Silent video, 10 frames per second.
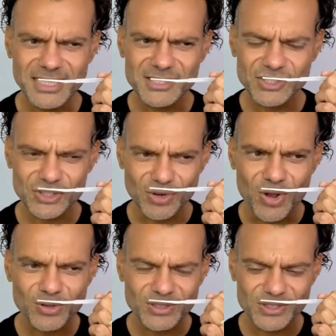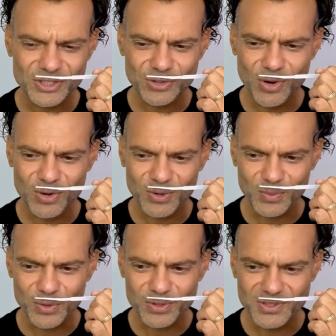strong, strong
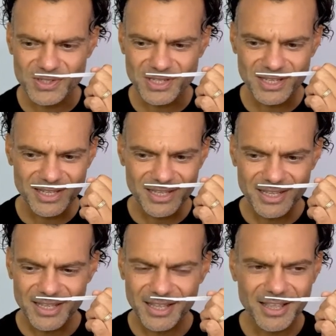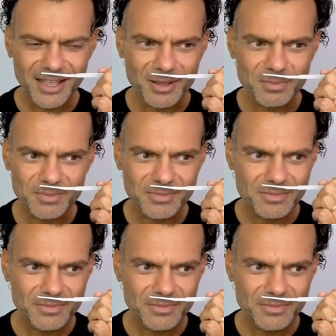woods. Um,